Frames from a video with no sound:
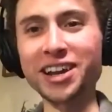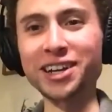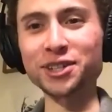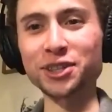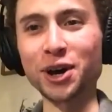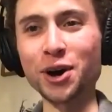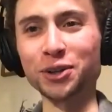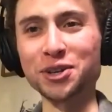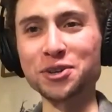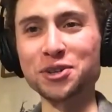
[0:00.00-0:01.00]
turning into the
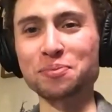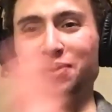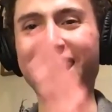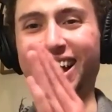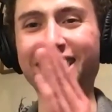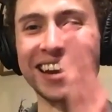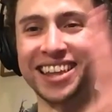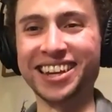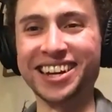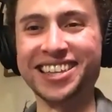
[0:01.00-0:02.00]
Hulk. You just black
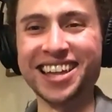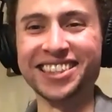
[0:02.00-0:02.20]
out, and then it's